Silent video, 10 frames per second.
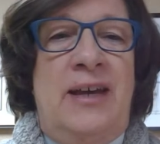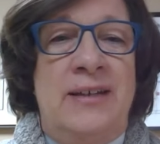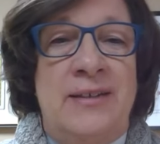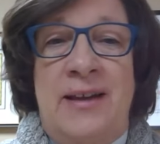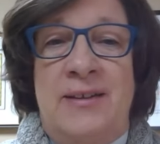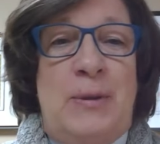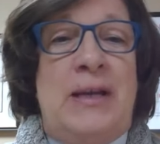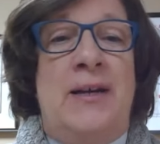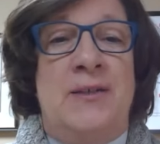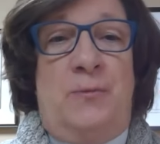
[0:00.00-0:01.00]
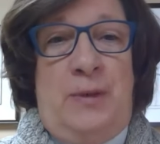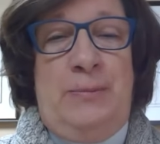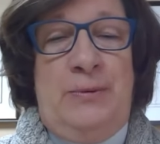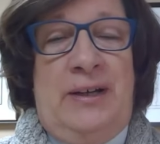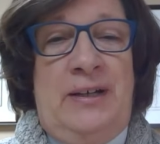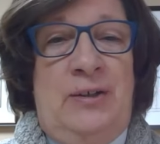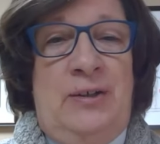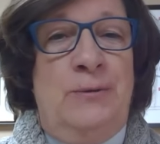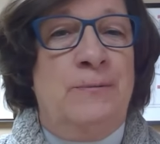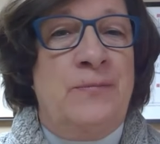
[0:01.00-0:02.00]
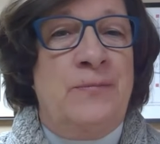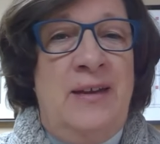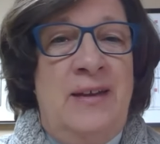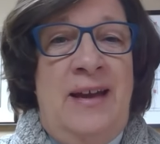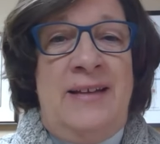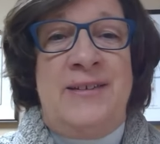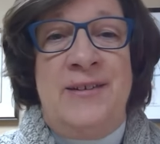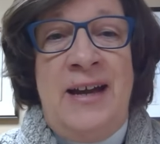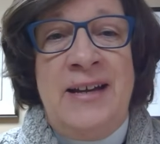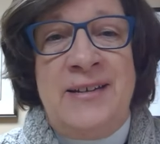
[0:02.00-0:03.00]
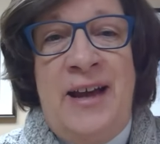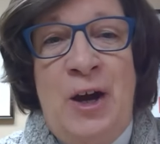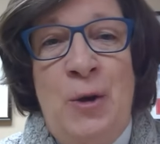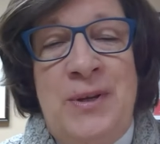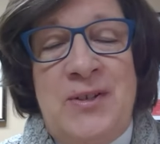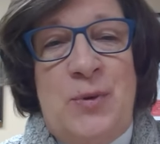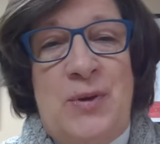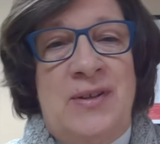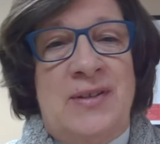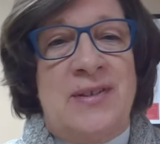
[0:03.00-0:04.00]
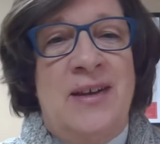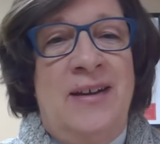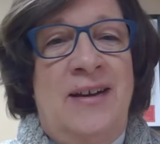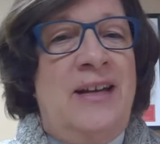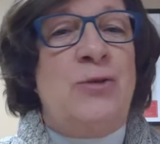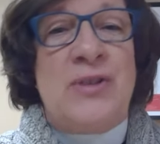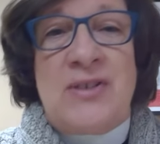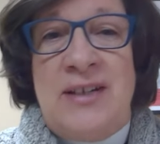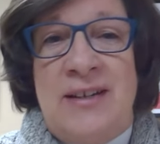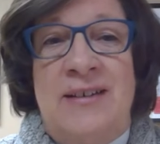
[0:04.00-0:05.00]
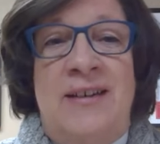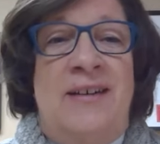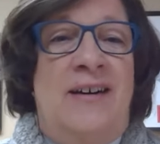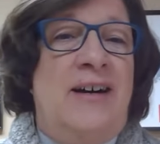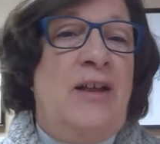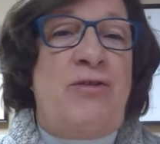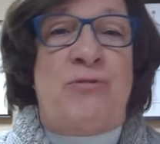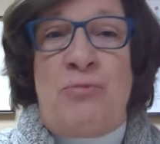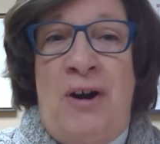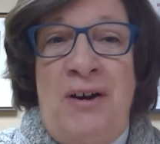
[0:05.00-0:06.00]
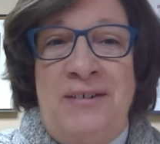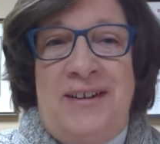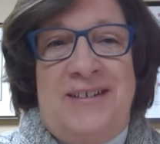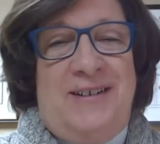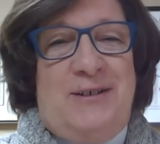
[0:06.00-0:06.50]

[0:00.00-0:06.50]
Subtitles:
And it's because of people like you. And tonight, to help us with this interesting, enthralling